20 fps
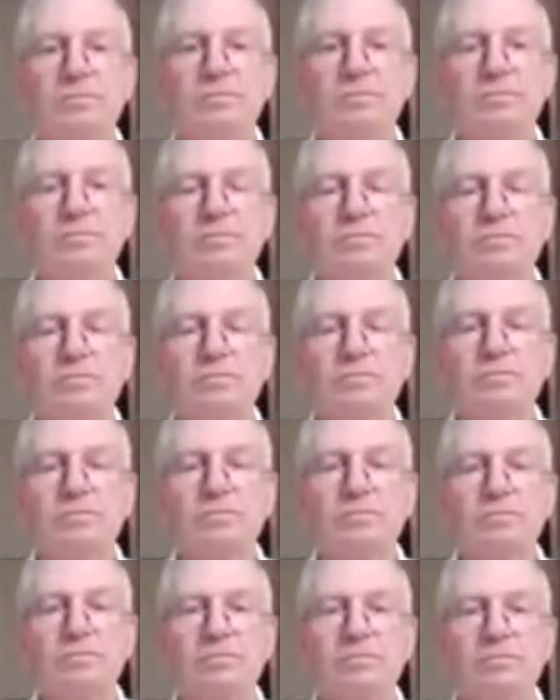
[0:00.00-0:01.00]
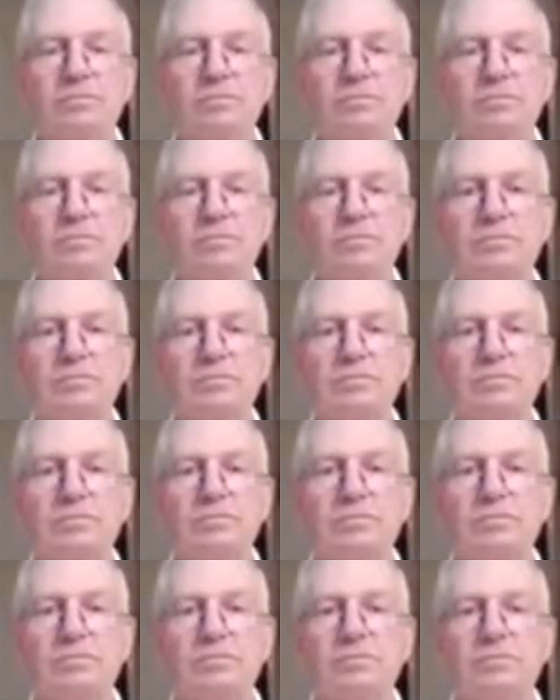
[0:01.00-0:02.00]

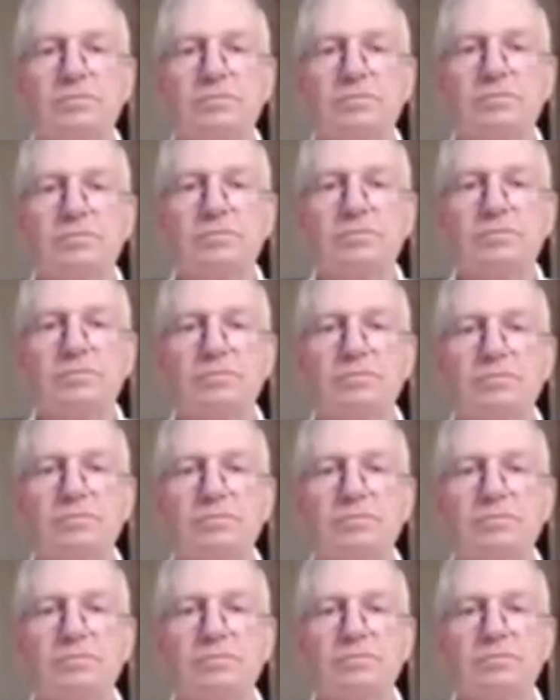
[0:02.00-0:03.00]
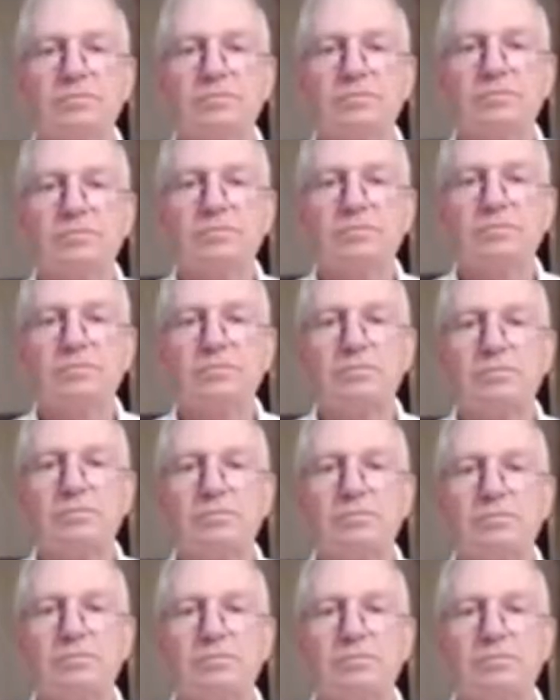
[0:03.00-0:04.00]

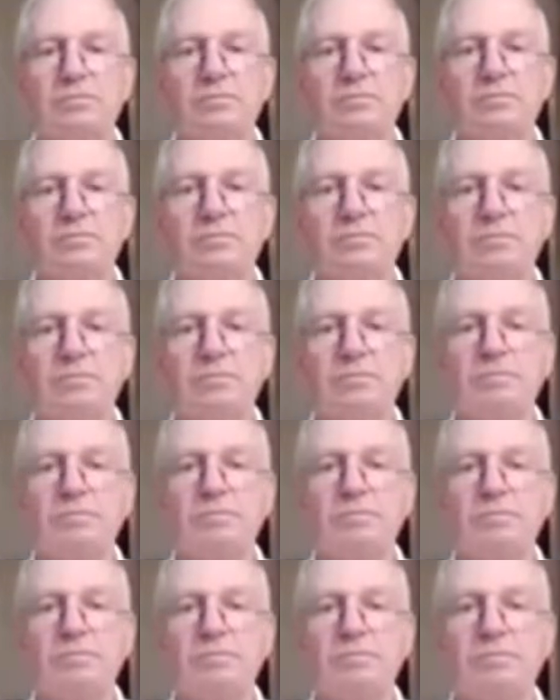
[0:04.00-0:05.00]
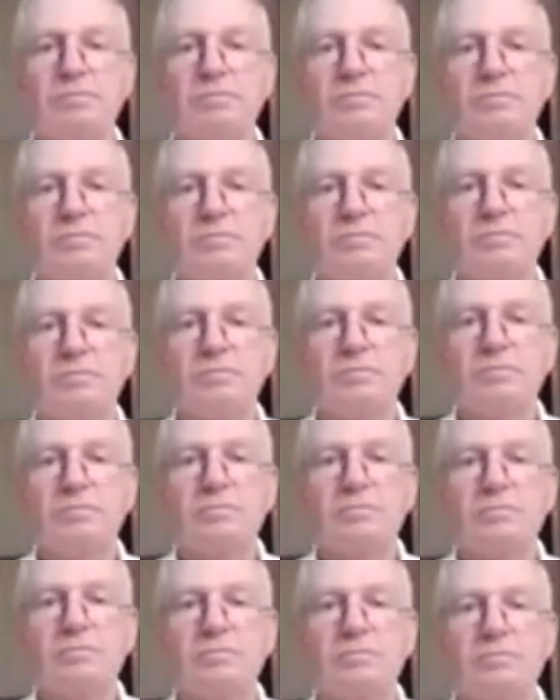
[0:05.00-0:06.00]

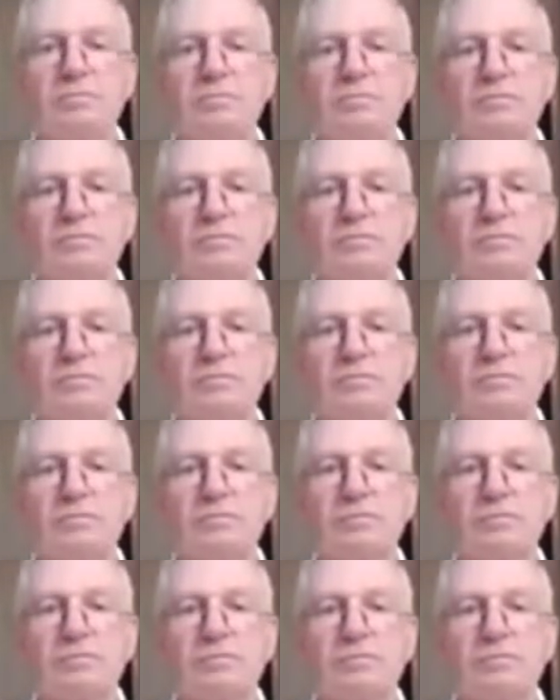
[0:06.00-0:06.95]
The person shown says nothing.